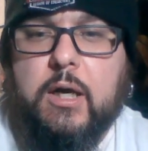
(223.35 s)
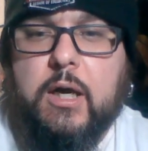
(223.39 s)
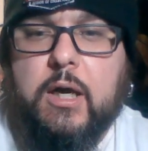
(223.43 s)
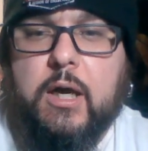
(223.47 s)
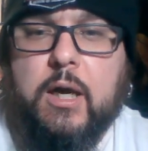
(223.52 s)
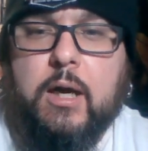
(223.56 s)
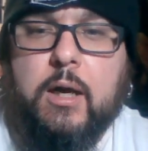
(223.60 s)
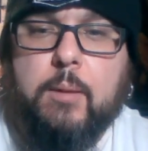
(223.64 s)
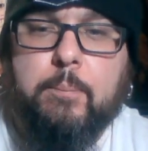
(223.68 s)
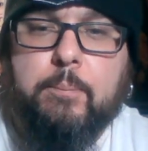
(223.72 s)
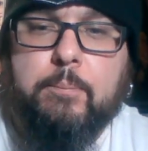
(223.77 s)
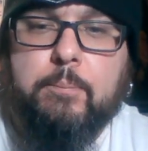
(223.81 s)

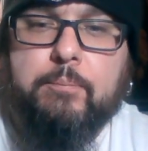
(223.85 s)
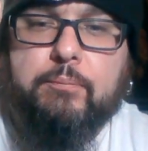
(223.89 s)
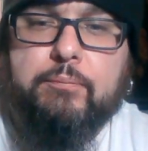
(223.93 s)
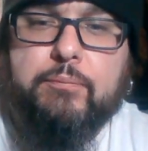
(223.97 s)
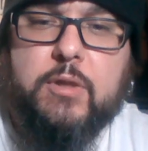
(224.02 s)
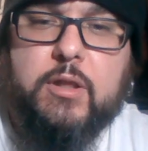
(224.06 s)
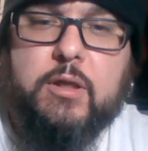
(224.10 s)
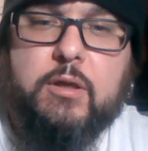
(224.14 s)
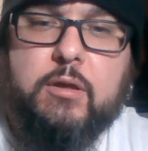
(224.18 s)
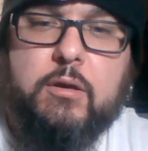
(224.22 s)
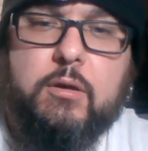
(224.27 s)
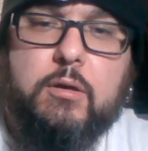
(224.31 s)

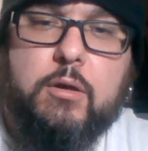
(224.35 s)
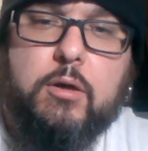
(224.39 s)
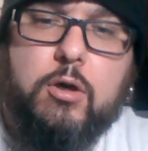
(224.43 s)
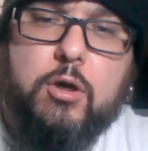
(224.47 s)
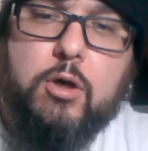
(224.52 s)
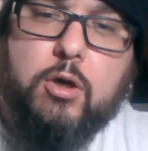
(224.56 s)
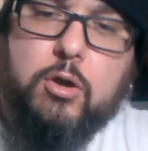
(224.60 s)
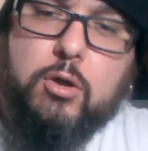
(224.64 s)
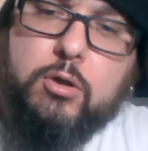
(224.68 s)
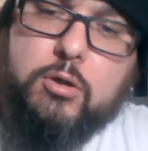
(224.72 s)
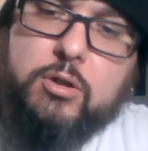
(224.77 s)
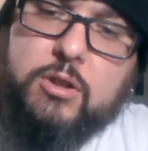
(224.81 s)

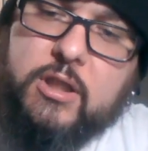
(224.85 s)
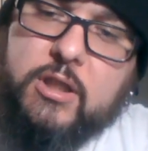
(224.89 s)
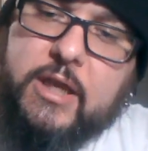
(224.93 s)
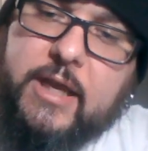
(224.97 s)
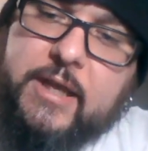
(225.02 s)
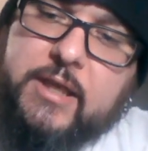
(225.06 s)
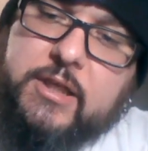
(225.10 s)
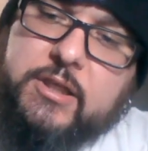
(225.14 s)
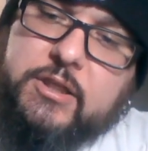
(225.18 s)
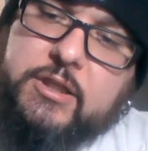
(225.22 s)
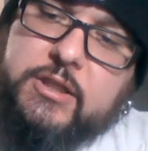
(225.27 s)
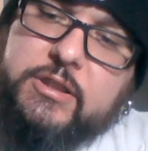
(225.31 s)
Her
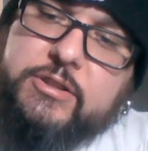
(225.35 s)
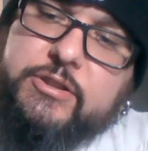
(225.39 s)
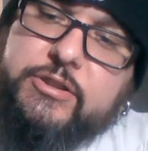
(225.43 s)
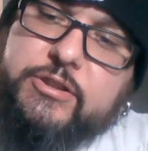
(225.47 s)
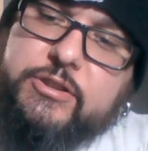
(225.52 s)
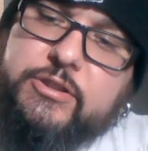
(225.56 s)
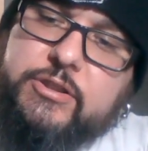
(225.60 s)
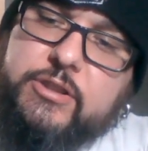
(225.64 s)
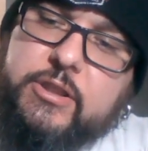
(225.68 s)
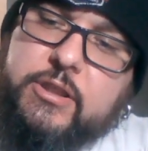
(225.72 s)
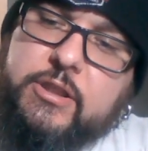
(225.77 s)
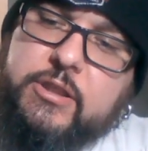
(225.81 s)

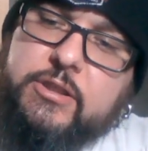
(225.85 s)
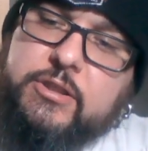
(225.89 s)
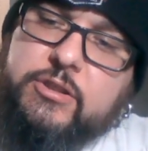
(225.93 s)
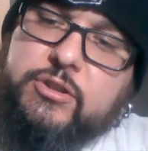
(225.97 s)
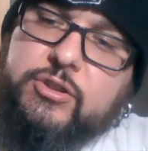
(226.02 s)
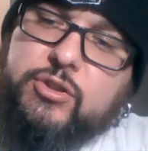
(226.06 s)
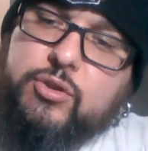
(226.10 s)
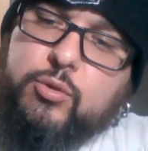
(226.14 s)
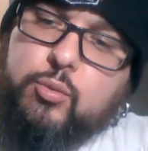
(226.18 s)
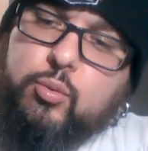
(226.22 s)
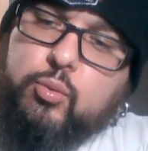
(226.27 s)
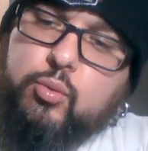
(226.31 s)
likeness
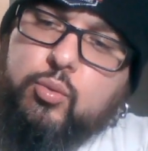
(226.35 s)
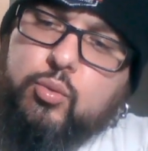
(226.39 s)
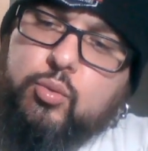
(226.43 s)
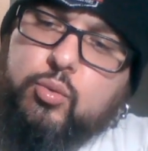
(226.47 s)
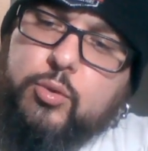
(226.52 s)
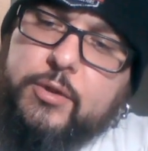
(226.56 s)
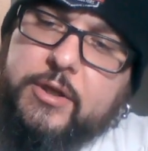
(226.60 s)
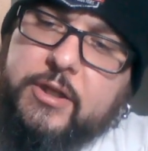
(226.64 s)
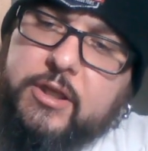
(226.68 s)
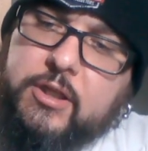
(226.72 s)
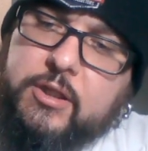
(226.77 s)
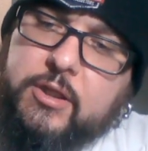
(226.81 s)
is
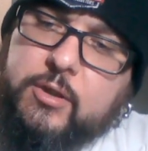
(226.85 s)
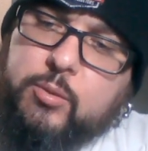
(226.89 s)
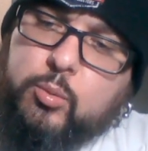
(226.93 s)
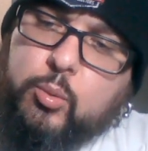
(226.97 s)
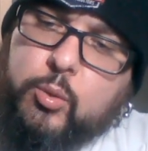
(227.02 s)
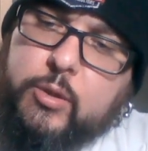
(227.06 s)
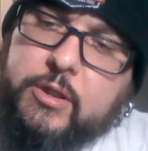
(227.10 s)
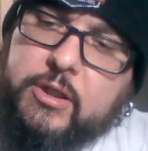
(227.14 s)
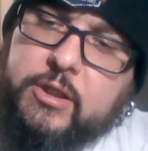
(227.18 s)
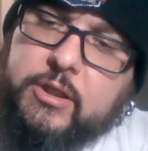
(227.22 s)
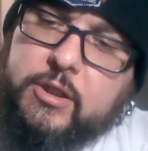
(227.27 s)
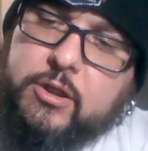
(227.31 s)
really,
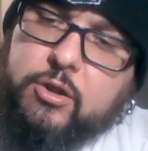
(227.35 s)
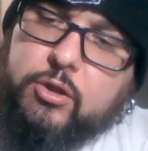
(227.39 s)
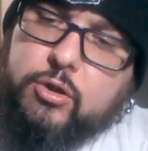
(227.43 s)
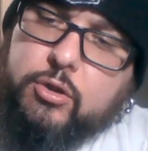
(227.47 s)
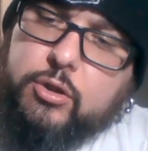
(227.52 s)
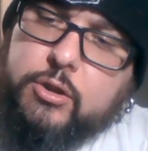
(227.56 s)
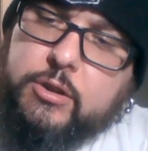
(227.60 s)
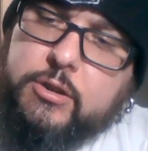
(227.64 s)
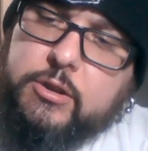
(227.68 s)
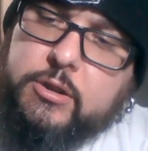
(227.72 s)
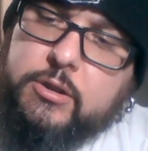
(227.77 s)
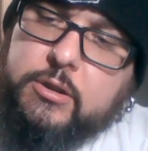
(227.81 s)
really
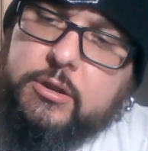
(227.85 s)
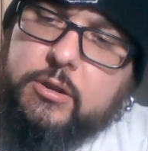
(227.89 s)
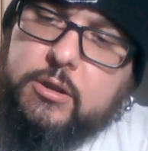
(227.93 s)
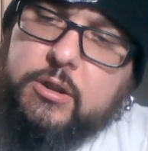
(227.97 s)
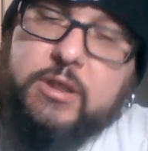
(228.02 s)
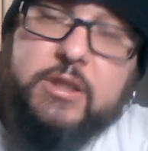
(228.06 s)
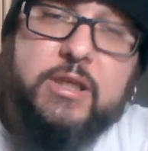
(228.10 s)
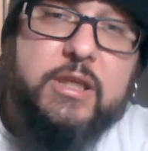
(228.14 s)
good.